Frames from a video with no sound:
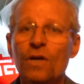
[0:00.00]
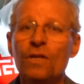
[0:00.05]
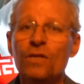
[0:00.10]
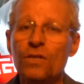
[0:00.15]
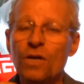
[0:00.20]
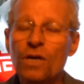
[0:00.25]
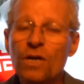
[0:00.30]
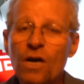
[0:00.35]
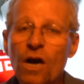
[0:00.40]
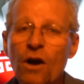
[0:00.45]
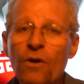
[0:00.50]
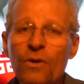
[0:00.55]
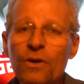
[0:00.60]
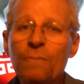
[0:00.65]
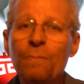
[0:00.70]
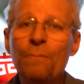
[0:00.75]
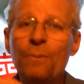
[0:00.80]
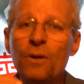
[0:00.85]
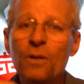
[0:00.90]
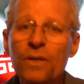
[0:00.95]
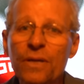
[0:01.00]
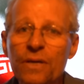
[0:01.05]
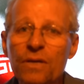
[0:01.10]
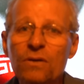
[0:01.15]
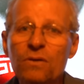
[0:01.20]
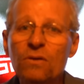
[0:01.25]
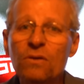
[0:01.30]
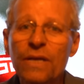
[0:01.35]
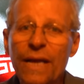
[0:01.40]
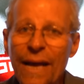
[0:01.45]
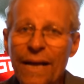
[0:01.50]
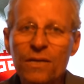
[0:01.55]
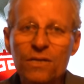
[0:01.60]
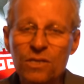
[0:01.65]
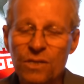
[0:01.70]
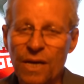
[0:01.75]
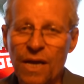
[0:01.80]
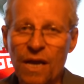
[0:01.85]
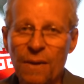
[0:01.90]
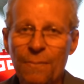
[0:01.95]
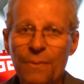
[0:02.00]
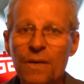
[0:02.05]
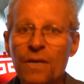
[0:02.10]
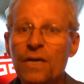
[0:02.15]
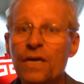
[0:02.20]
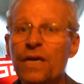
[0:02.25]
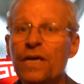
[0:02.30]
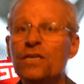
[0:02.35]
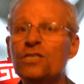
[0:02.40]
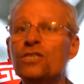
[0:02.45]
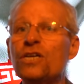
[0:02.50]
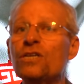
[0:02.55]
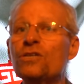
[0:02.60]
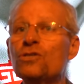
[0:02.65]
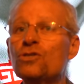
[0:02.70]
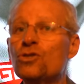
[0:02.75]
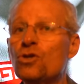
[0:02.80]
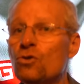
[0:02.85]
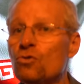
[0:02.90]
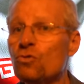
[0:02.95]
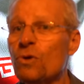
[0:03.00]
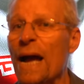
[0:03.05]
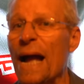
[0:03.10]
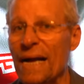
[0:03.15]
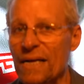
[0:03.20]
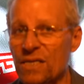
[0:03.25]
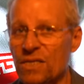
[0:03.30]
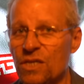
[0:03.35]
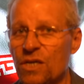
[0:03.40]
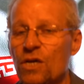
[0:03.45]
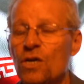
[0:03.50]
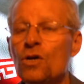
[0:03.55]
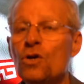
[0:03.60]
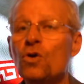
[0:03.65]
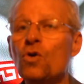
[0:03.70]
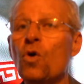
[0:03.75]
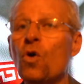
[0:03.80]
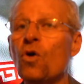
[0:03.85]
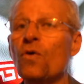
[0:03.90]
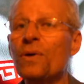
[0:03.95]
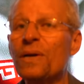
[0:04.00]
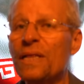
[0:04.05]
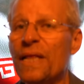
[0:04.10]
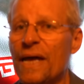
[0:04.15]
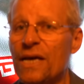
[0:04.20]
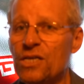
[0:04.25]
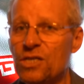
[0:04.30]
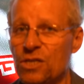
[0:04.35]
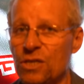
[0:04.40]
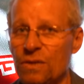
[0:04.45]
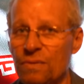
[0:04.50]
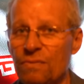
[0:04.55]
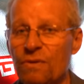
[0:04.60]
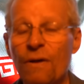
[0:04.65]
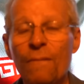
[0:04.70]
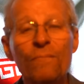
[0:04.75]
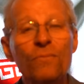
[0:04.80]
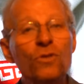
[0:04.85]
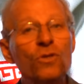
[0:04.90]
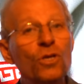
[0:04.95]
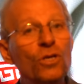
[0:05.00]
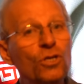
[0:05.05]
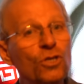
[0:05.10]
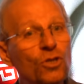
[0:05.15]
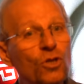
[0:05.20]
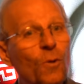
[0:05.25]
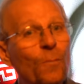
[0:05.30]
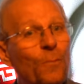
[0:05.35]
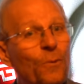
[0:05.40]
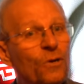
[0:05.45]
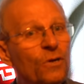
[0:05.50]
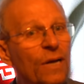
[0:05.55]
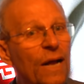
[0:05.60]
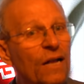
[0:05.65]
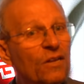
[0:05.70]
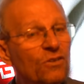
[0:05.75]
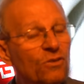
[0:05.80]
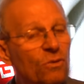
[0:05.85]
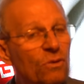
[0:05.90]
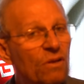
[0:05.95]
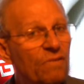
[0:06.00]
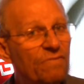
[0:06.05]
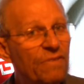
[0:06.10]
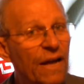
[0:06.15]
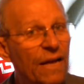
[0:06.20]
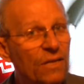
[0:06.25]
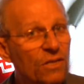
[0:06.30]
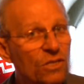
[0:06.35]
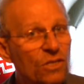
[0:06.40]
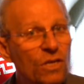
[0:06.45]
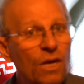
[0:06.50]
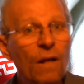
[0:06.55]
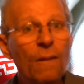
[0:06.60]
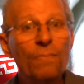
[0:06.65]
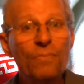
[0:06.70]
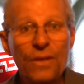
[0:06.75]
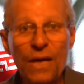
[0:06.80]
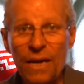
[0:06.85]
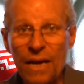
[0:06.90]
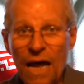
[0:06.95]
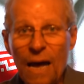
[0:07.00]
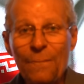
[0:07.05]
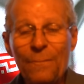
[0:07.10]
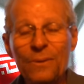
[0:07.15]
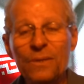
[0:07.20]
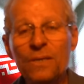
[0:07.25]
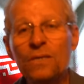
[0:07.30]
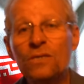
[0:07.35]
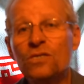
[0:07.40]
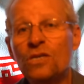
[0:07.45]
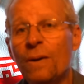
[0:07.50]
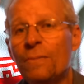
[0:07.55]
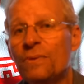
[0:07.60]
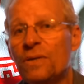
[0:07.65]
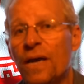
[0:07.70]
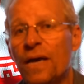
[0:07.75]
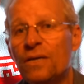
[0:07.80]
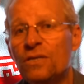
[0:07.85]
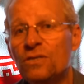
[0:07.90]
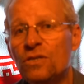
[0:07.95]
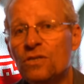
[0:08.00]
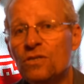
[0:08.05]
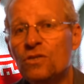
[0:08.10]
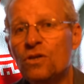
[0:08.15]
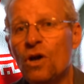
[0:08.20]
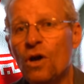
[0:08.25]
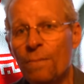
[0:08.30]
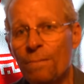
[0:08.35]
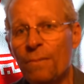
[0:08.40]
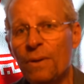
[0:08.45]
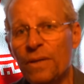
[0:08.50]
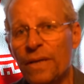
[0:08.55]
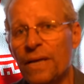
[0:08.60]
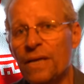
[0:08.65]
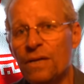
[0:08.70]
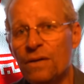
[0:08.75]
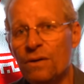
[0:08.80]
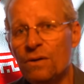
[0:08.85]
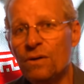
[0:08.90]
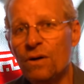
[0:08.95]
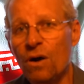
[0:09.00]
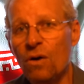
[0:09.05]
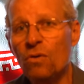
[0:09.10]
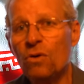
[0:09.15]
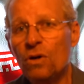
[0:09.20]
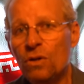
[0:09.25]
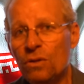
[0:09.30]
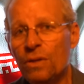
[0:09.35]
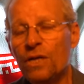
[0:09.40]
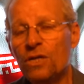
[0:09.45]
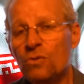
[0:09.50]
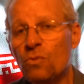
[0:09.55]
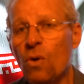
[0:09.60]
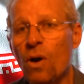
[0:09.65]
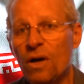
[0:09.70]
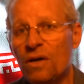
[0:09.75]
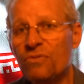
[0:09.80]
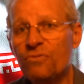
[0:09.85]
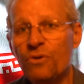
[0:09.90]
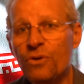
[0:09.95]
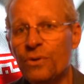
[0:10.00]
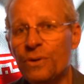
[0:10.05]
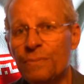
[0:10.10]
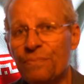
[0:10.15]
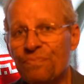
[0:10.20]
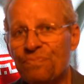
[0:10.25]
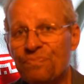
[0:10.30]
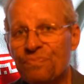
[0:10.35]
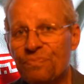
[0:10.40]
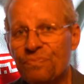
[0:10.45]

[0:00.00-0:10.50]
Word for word: The current political landscape is in direct correlation to supernatural events that happened in some cases millennia ago. Let's walk through it.